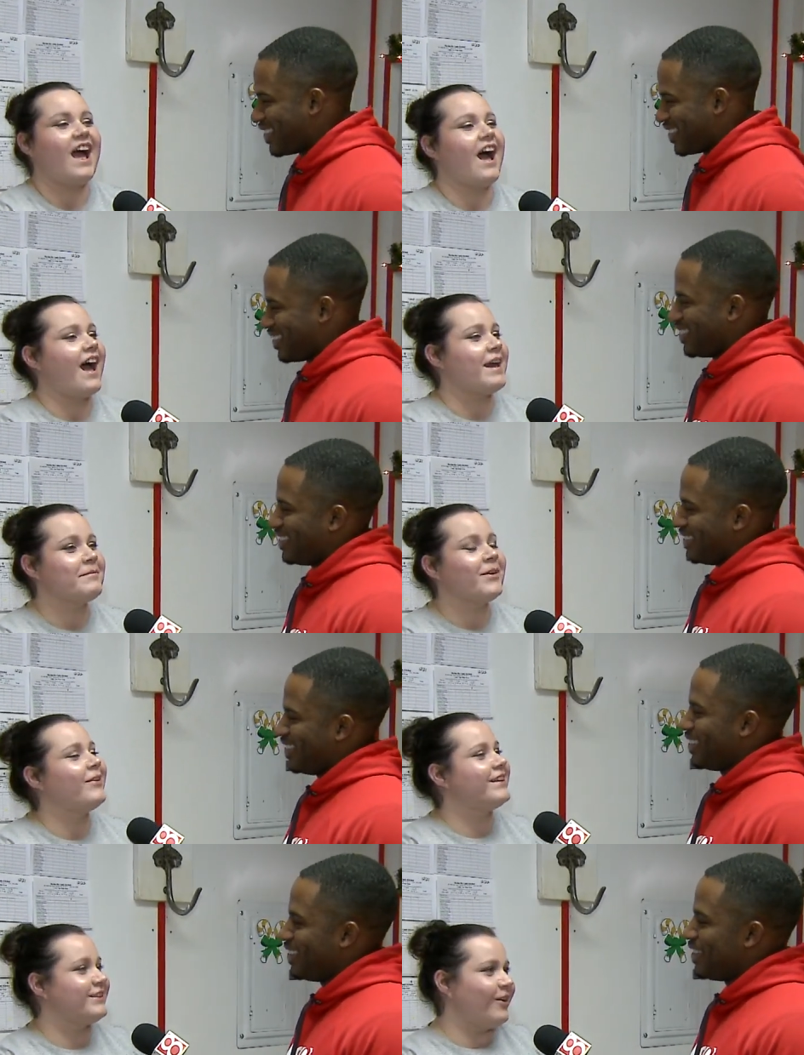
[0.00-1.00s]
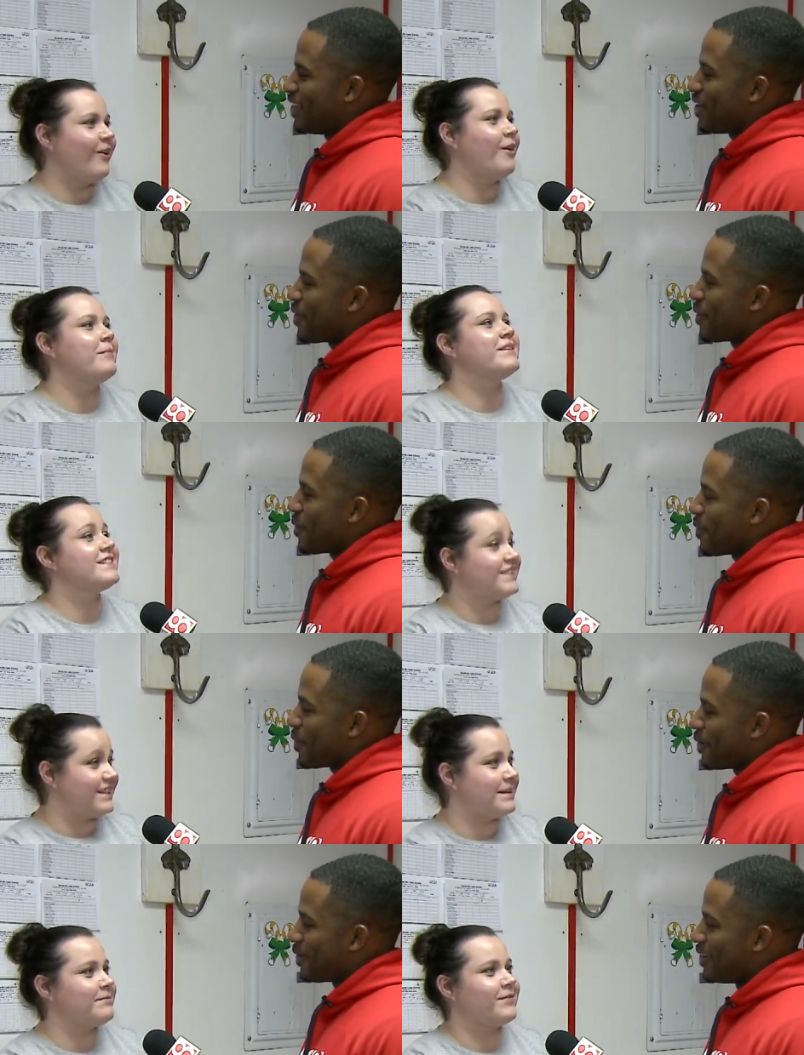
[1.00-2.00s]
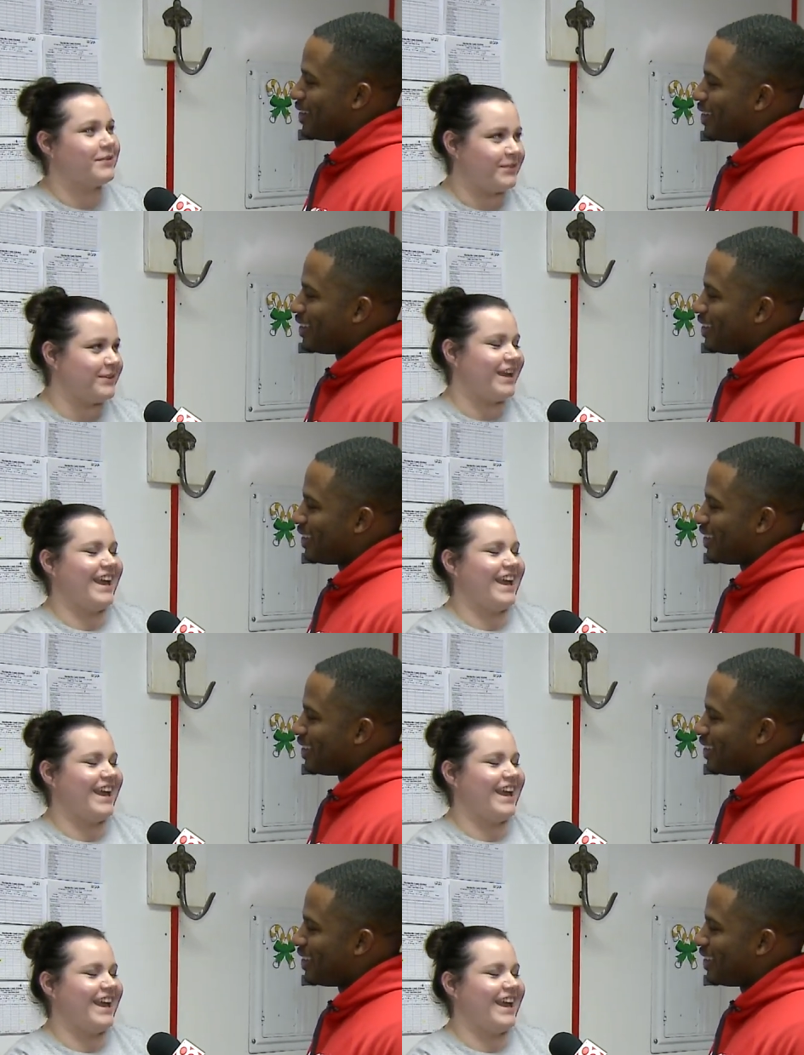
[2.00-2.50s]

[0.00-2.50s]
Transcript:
Speaker 1: I'm going to go home and sleep for a few days.